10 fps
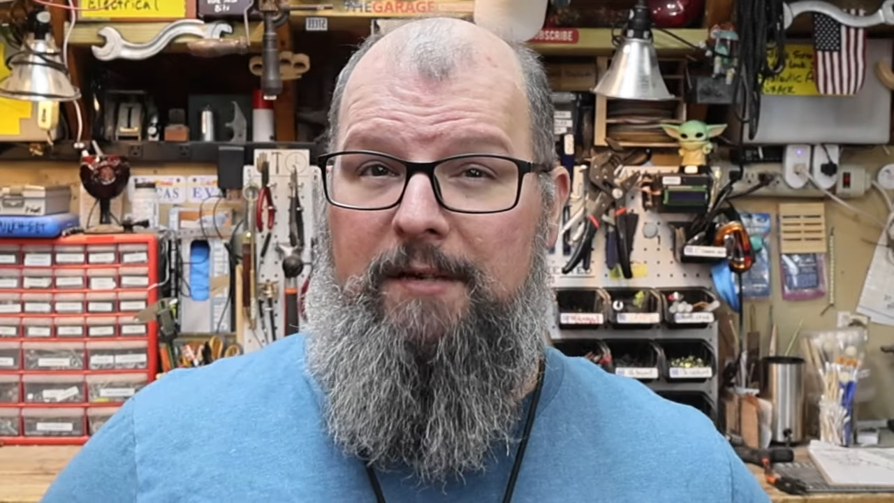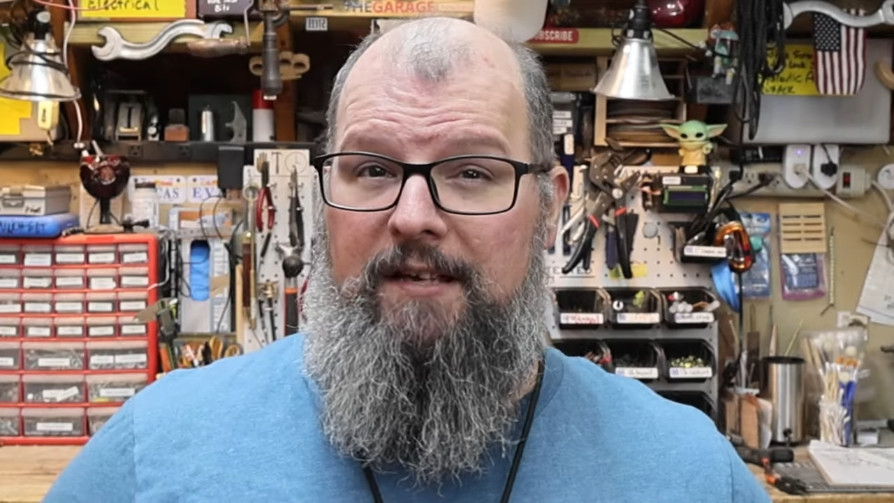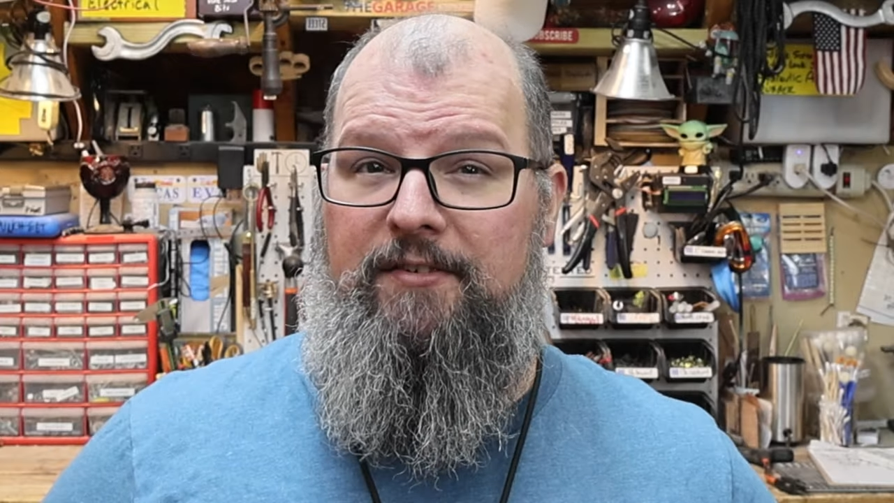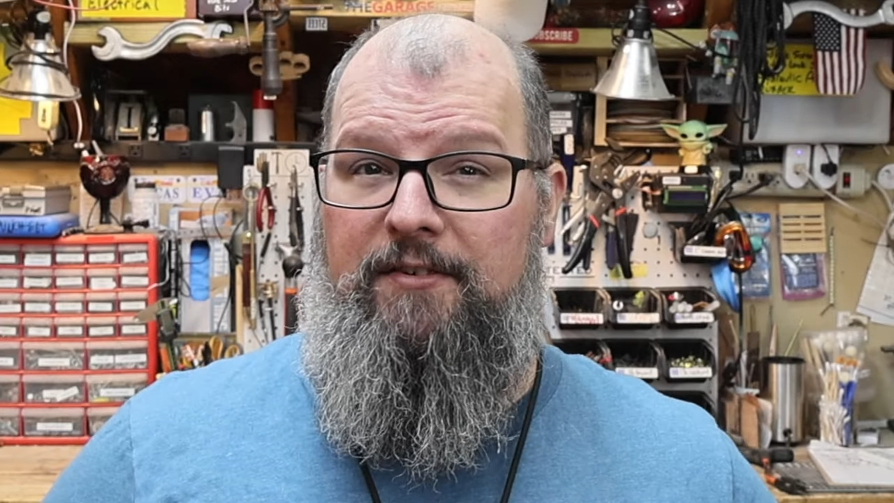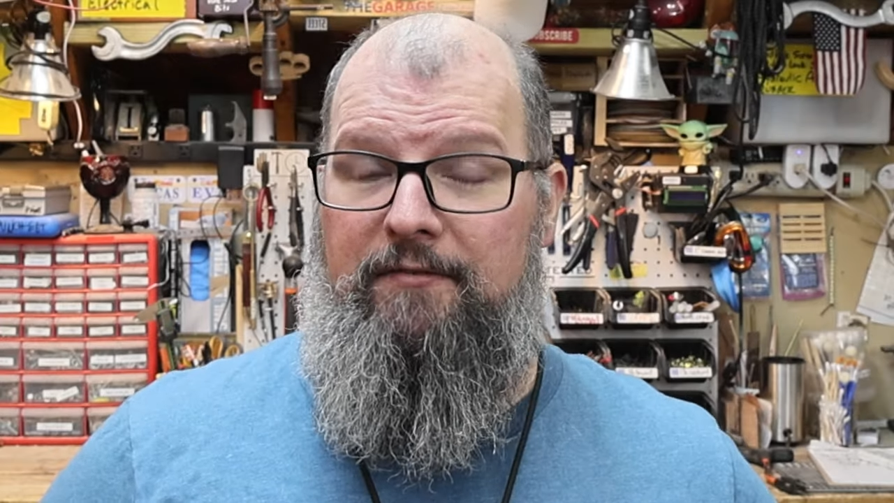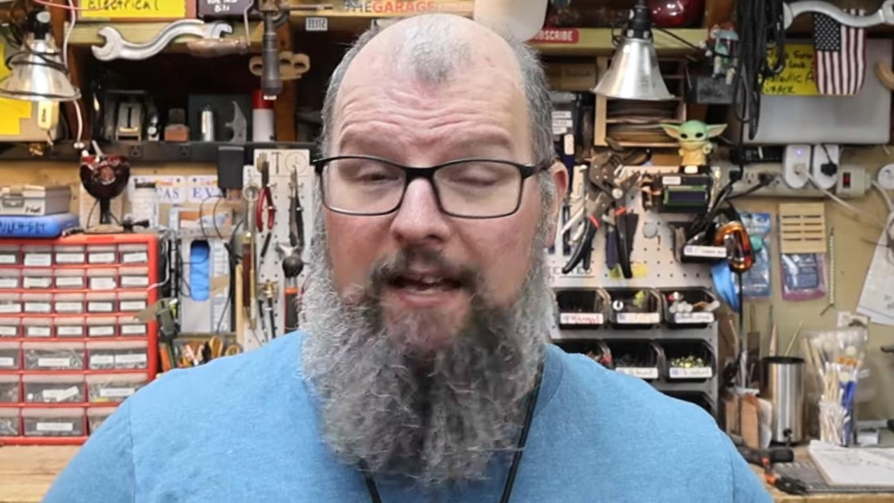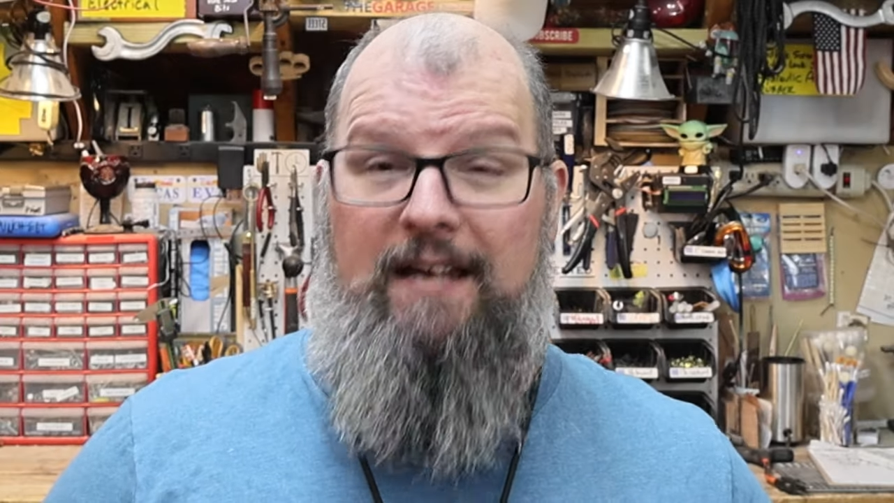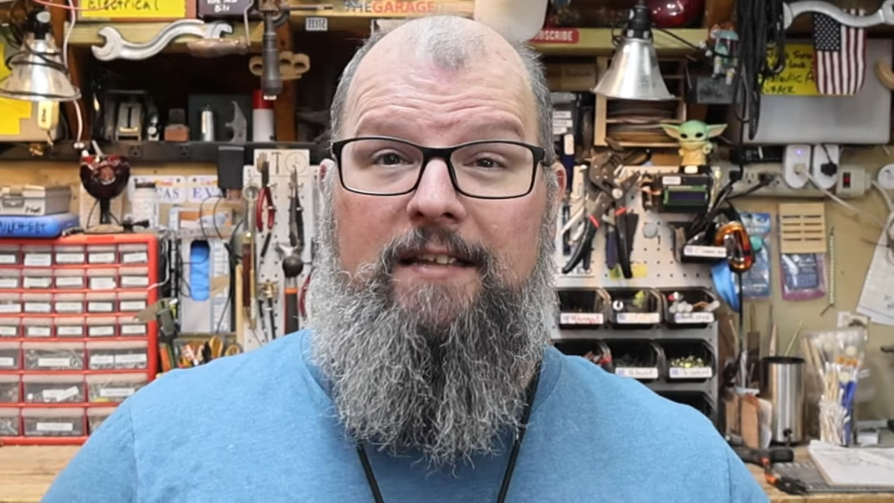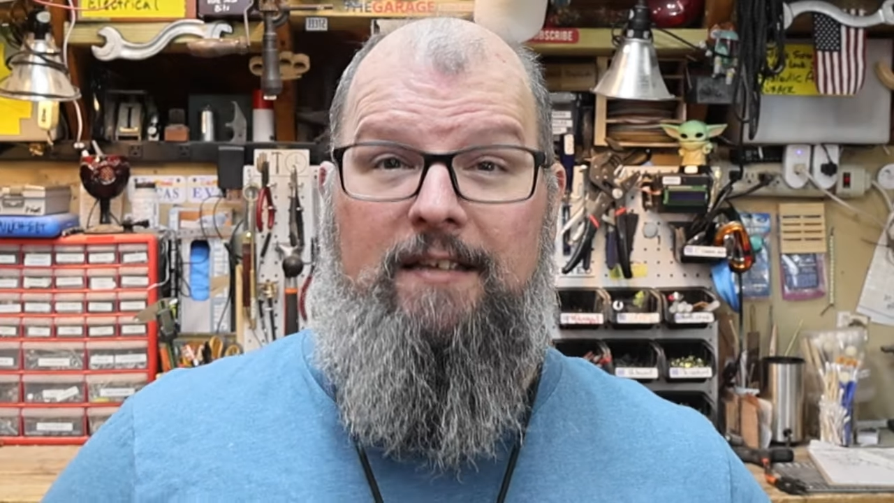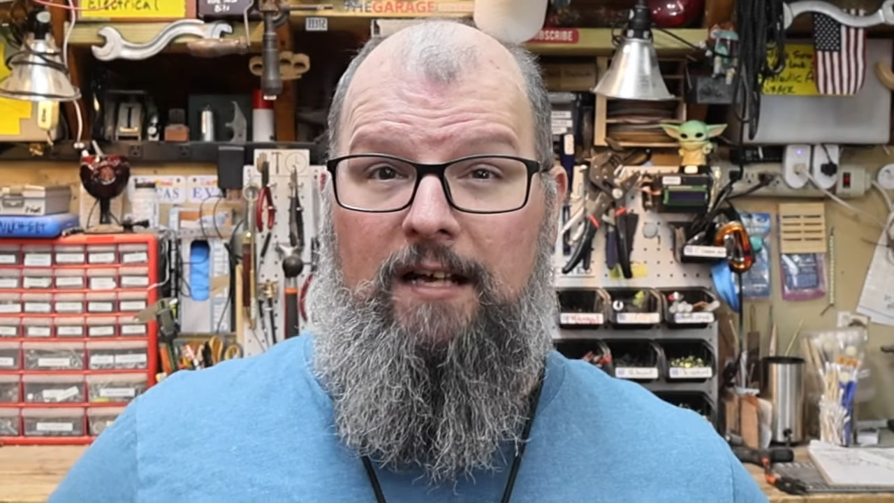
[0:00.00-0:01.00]
pieces of
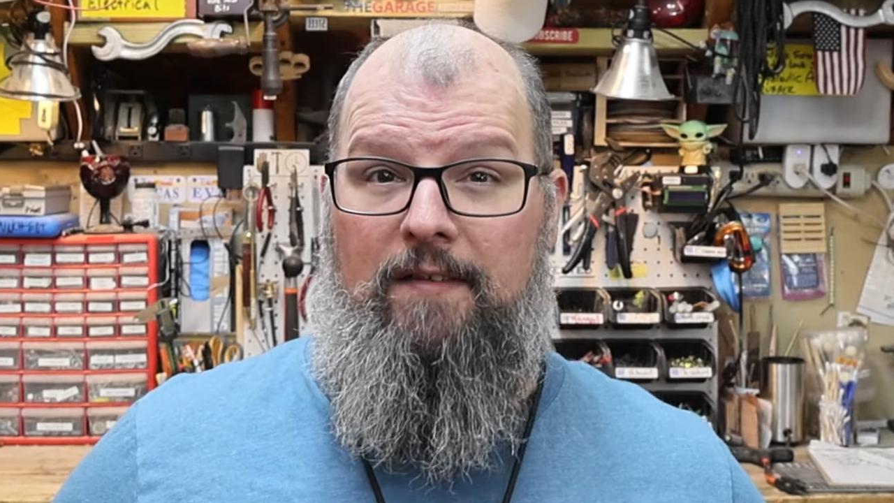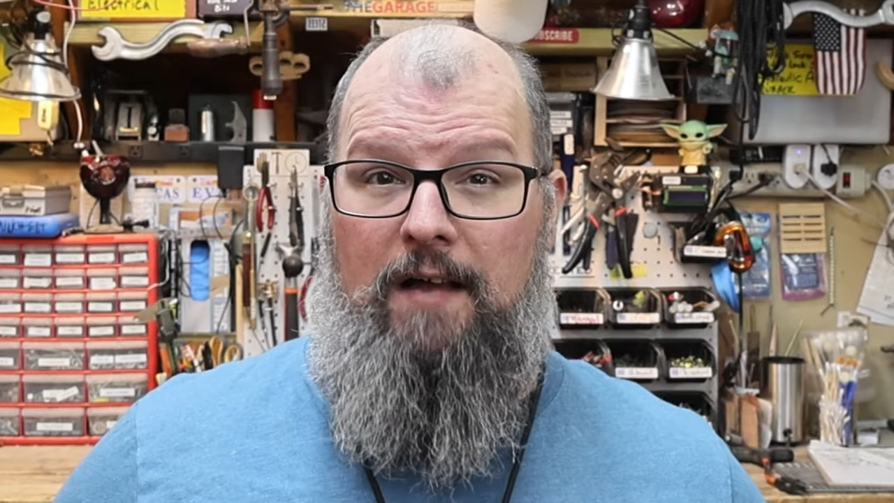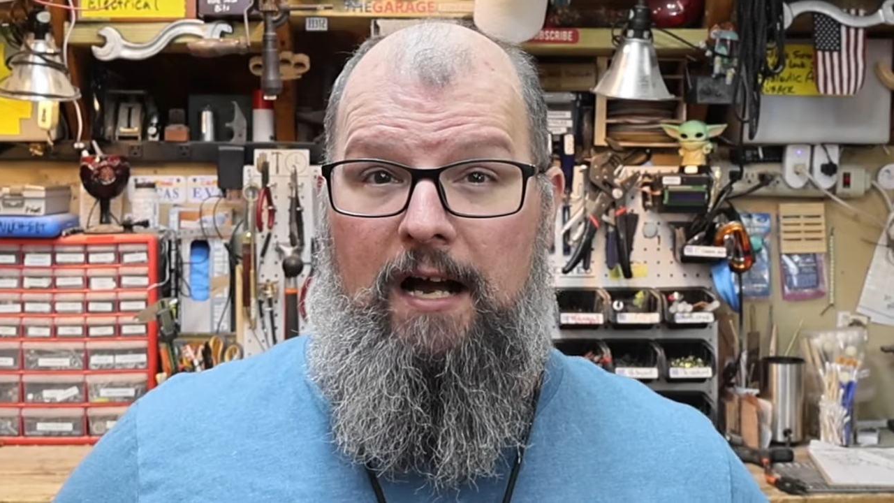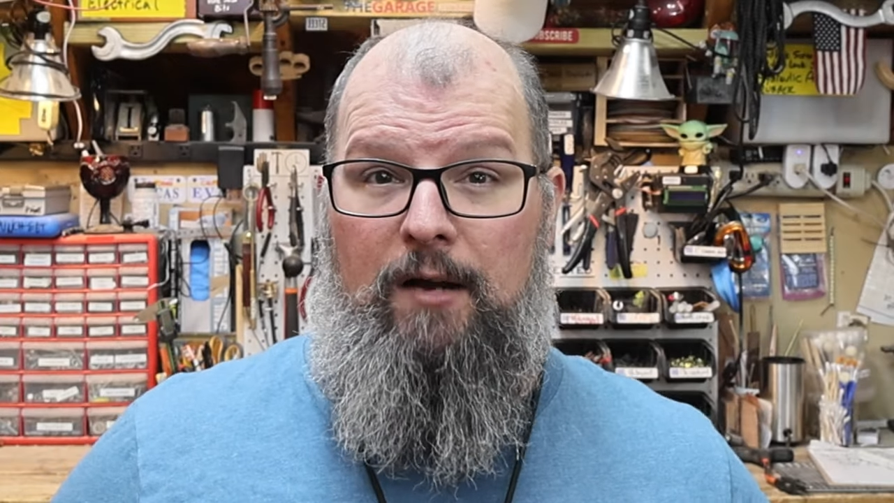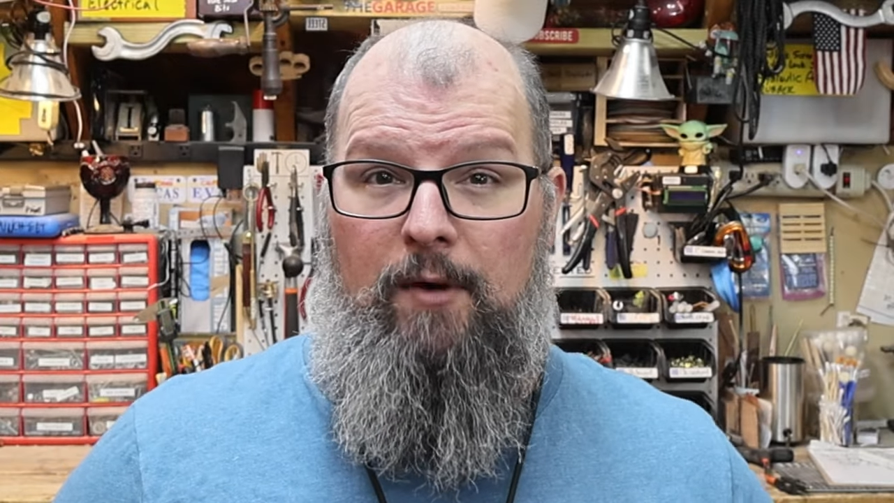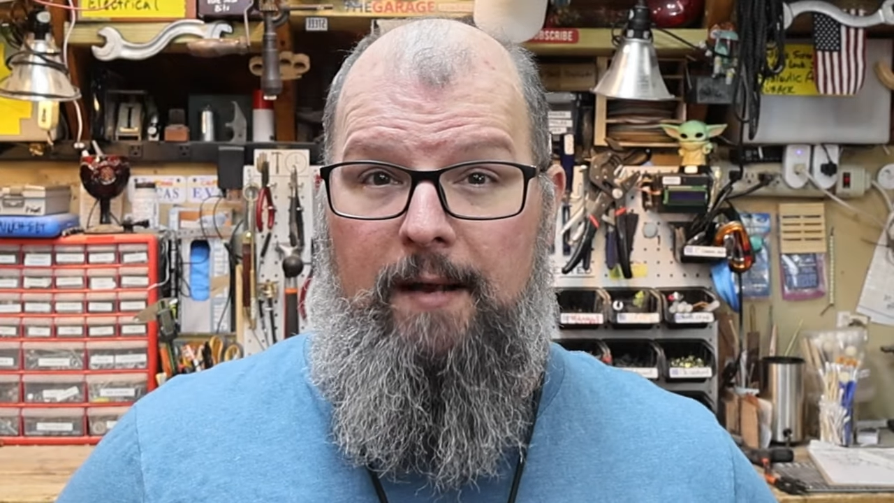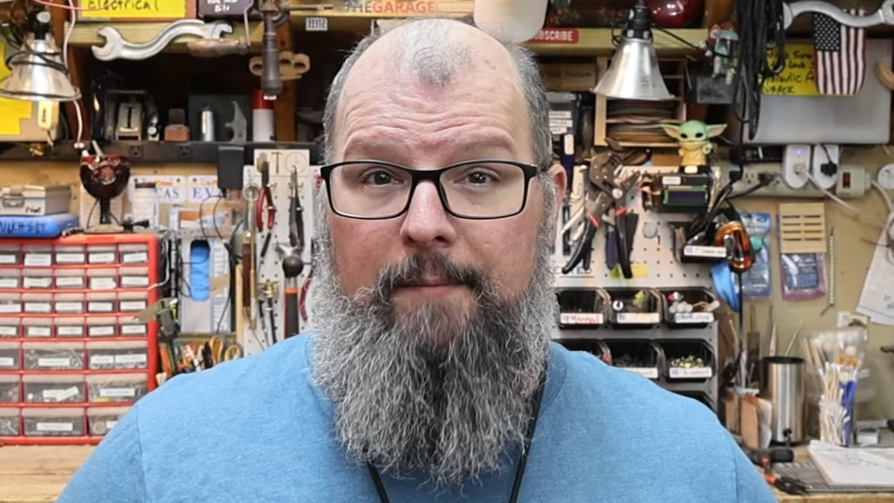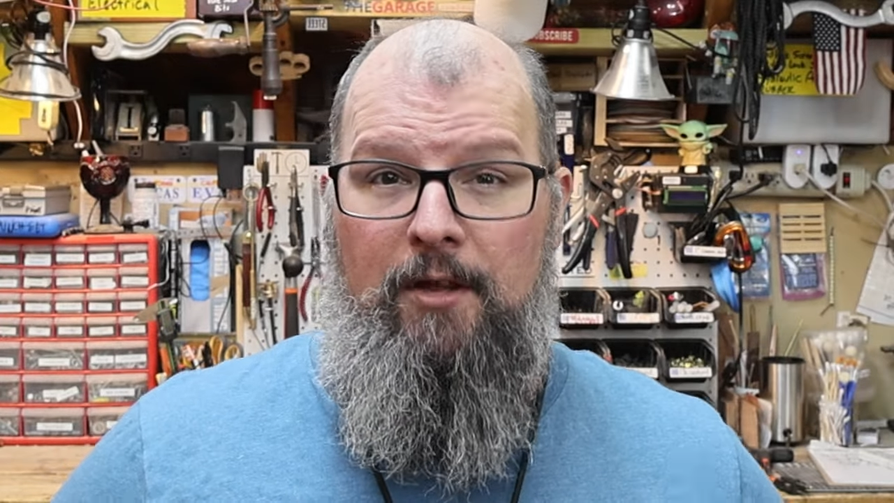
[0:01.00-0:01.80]
anything on the highway.